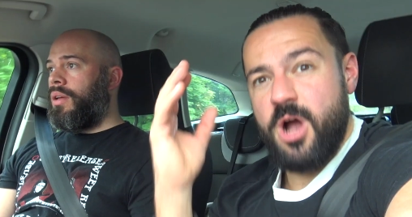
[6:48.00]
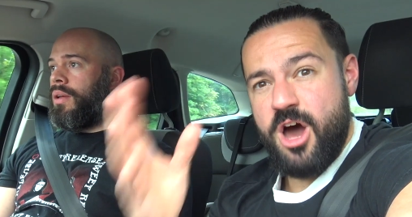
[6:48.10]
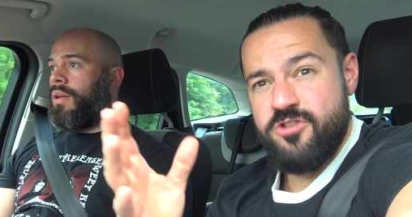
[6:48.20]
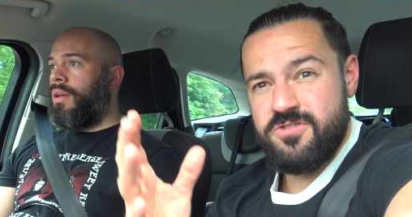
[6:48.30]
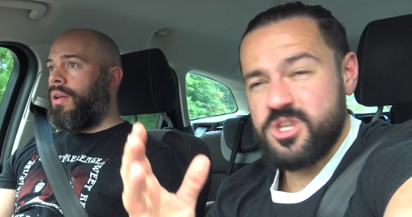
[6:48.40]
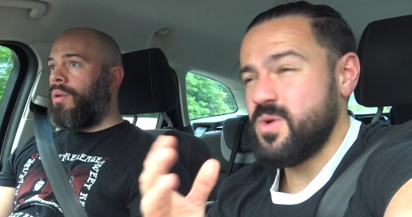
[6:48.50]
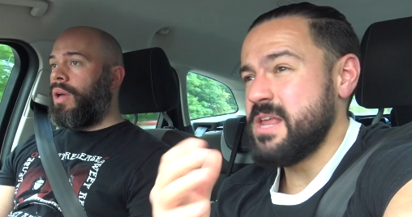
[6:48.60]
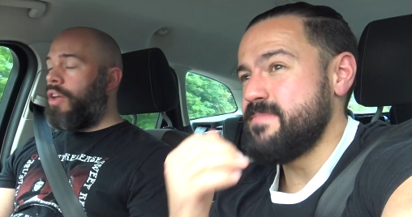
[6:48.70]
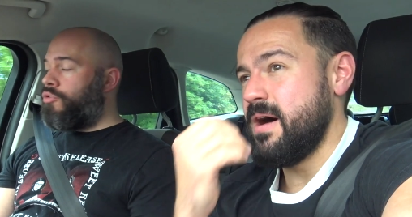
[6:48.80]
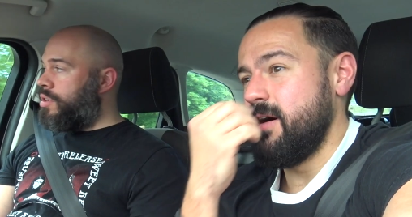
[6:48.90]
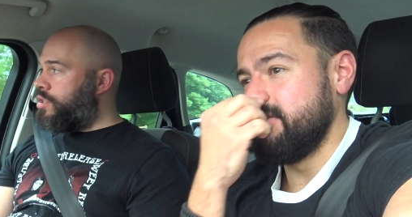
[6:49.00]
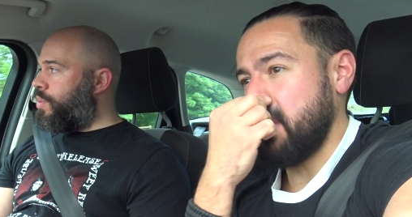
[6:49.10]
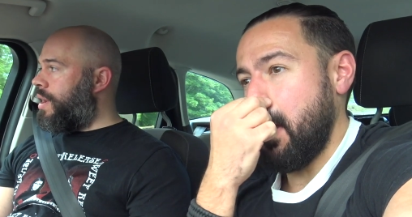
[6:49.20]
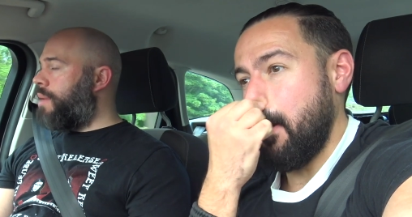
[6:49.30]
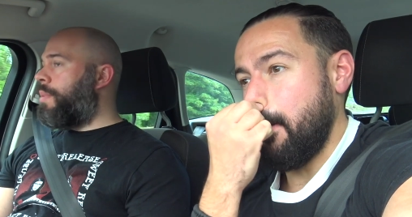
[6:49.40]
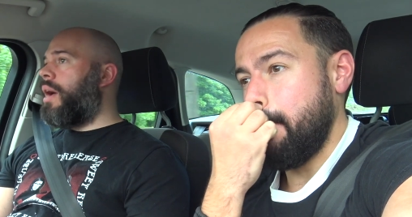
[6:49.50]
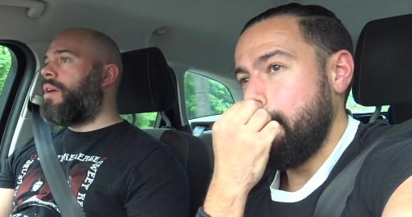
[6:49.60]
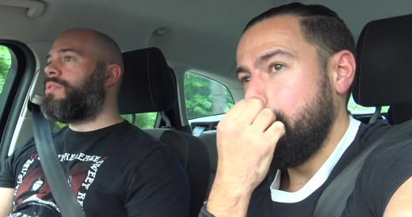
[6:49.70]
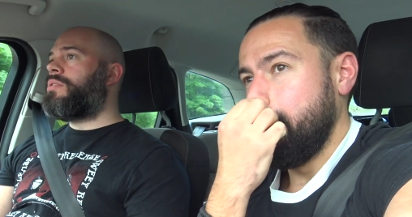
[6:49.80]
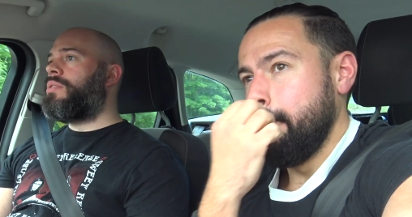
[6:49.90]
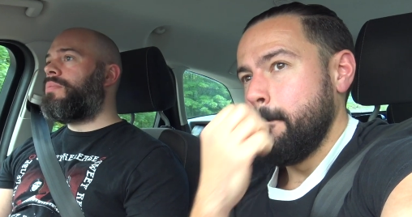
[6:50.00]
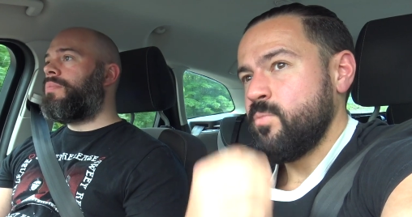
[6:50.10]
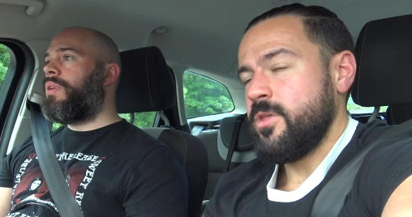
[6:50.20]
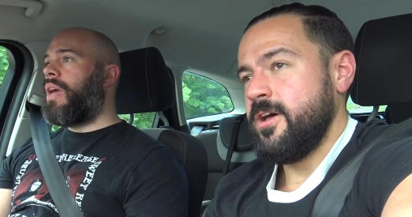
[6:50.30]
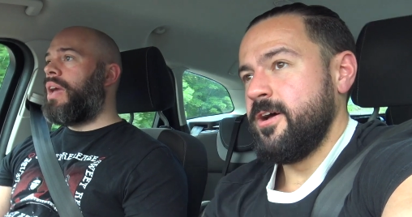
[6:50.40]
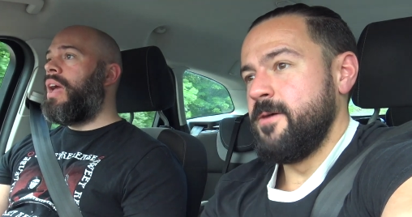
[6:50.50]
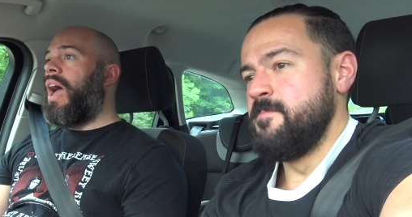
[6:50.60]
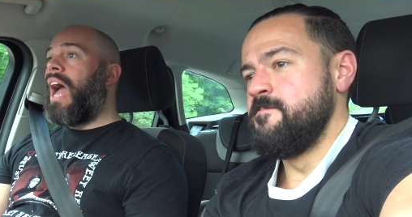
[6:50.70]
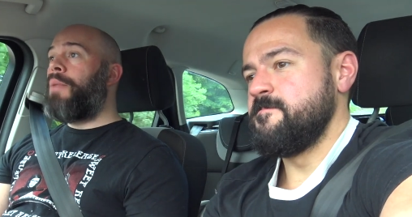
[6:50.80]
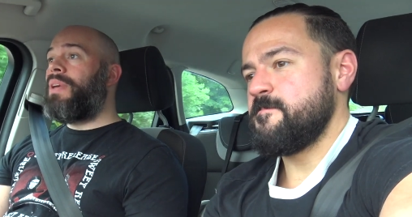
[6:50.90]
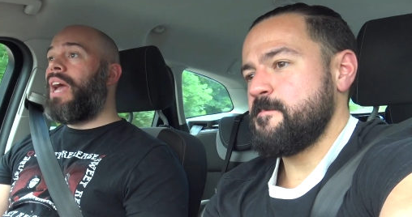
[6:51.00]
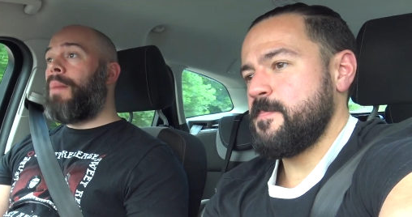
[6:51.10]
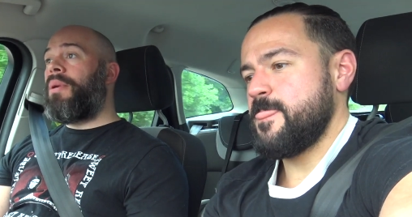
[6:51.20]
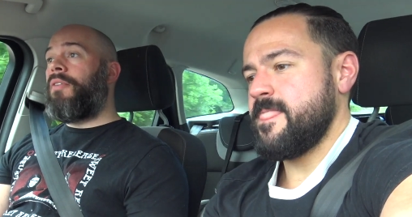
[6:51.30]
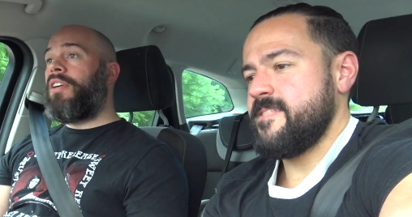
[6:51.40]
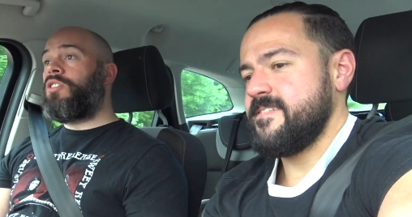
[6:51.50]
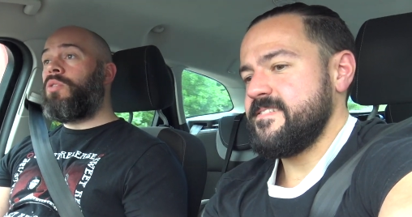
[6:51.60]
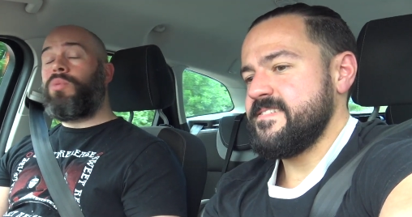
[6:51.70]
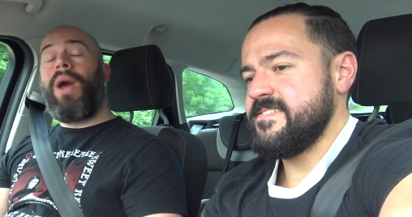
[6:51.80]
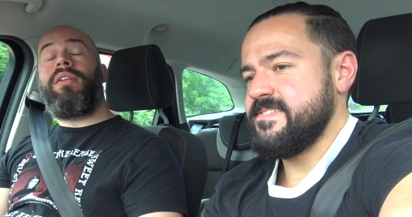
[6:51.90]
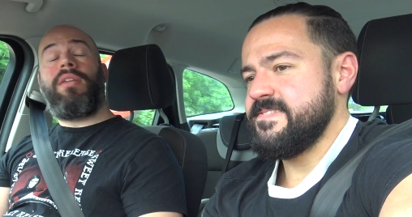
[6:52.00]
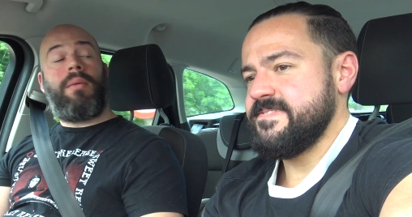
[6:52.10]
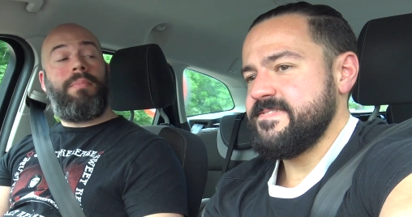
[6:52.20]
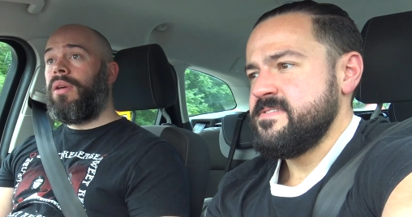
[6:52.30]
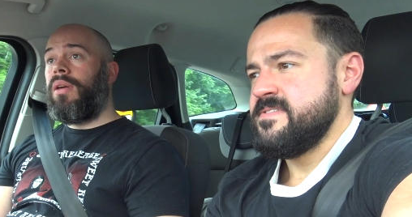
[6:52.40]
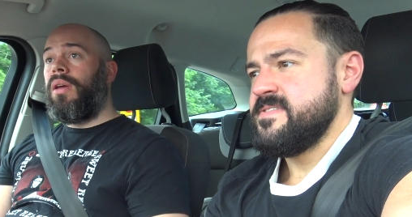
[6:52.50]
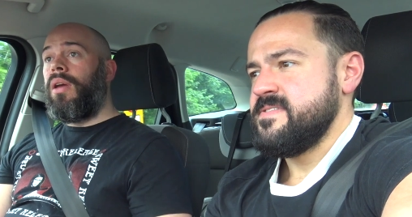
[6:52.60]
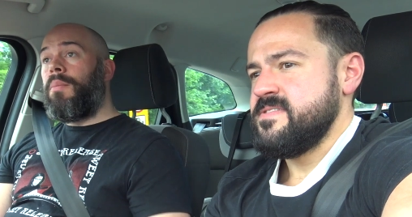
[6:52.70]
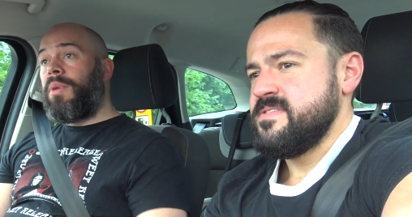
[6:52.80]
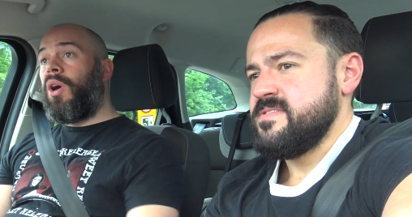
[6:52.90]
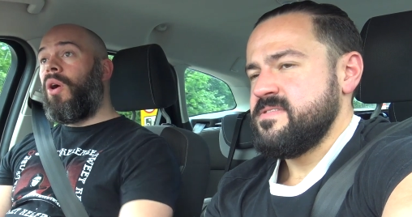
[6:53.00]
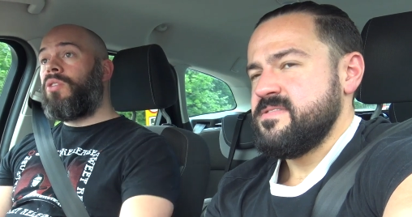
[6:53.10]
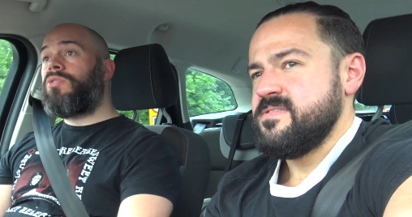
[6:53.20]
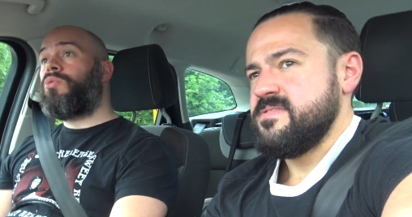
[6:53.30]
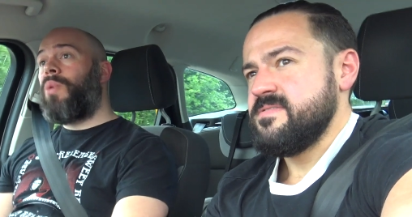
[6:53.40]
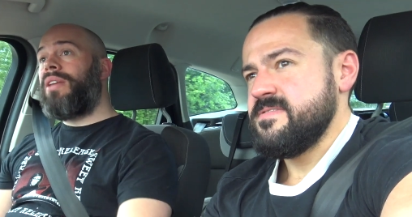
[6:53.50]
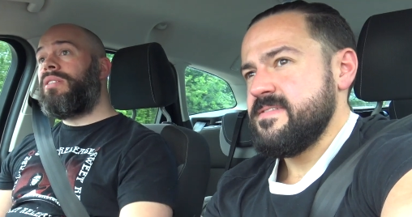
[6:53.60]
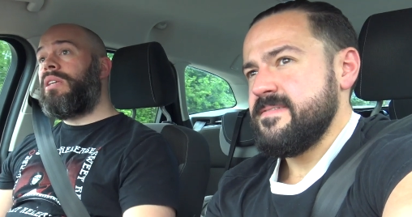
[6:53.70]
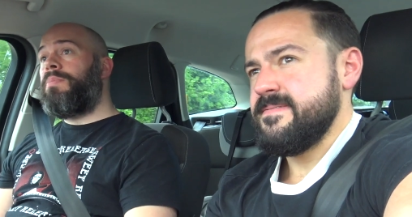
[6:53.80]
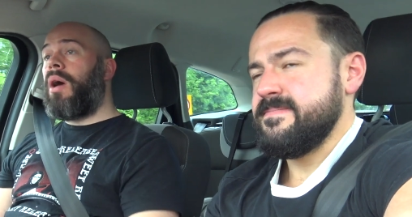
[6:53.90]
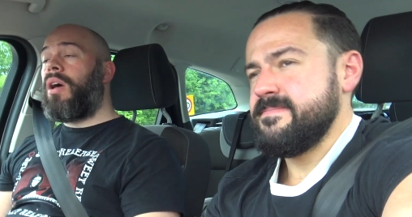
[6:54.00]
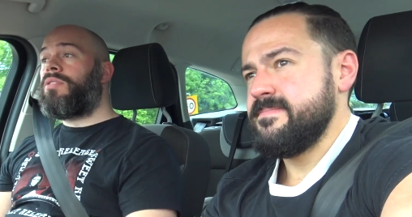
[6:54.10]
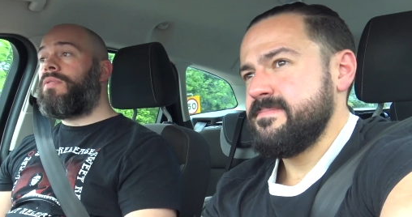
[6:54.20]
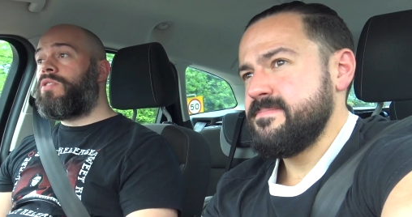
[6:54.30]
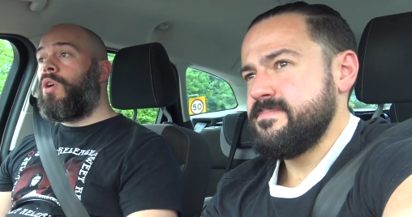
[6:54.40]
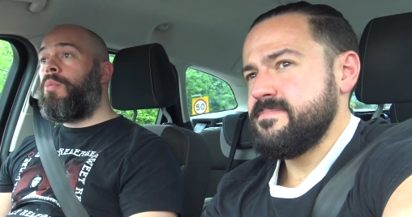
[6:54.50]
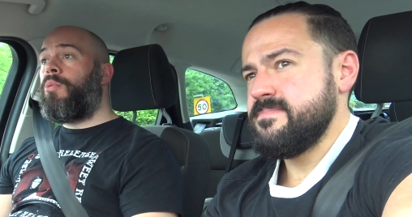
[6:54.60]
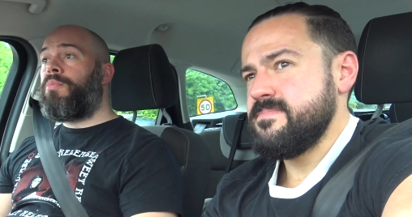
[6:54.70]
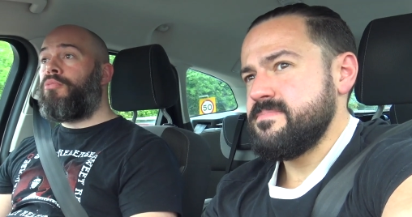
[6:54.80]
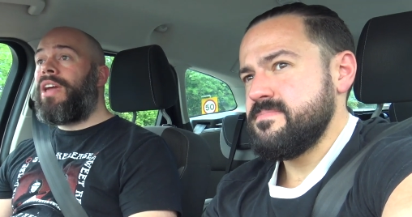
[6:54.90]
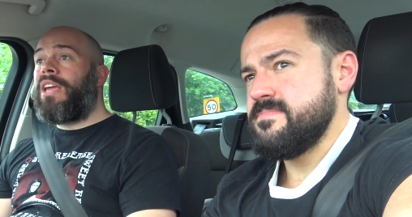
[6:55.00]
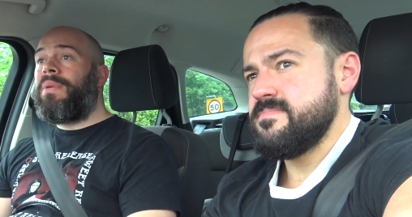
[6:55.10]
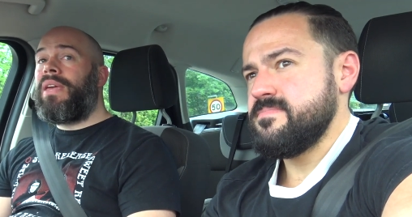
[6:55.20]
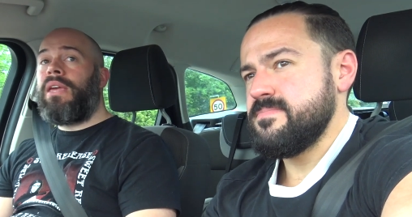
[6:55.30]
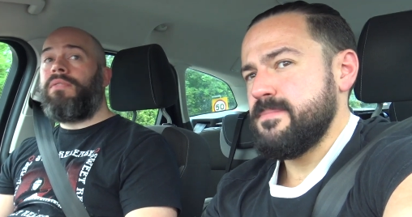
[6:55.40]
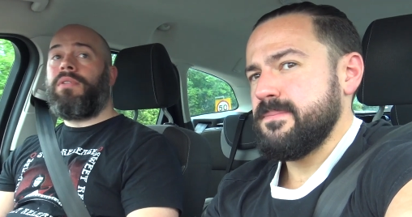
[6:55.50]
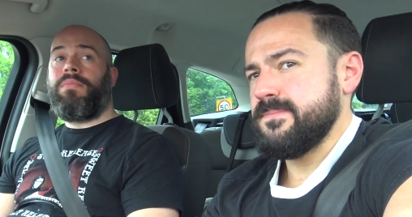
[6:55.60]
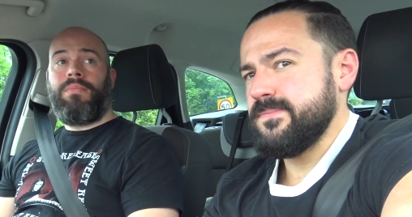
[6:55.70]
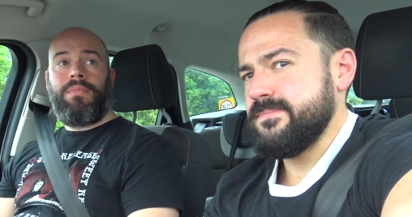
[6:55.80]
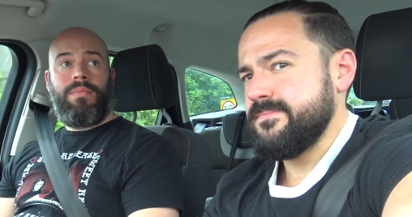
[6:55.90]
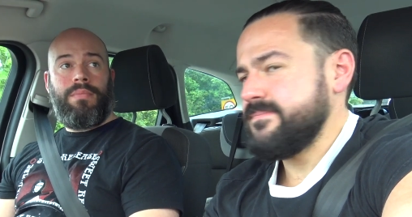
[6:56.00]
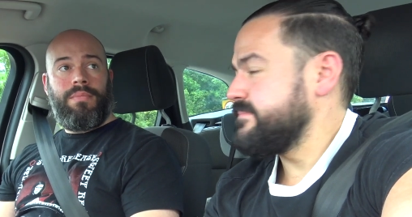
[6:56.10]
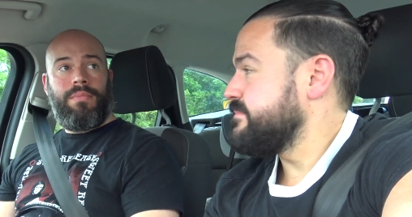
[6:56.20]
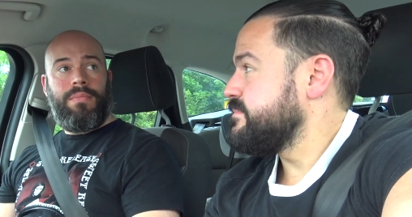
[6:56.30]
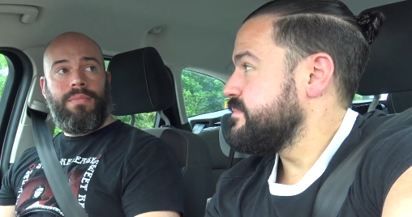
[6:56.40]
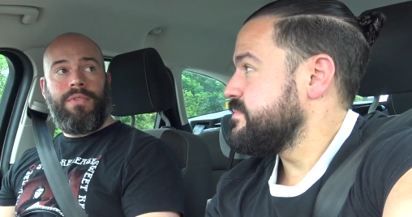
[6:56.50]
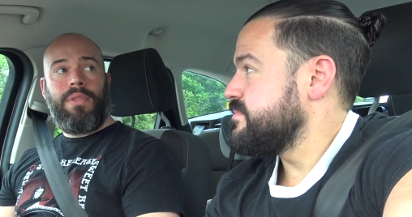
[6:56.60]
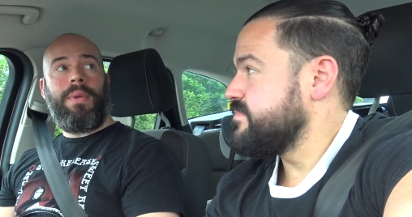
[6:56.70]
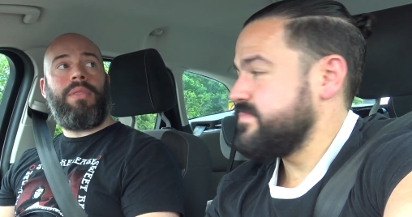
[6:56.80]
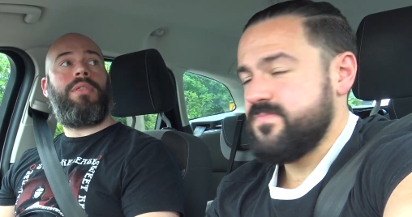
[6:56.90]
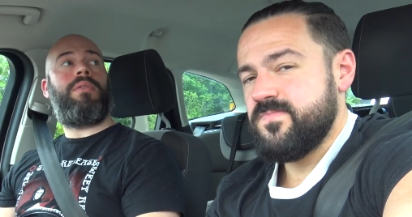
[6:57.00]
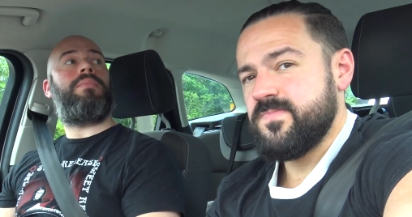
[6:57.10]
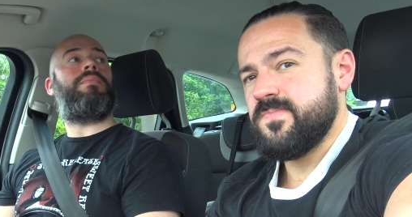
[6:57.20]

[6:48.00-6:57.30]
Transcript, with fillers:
Speaker 1: got 120, 120 bars. 120 bars. Okay. Um, I'd be happy if I sold 20 of them because 20 bars of soap would break me even for the month.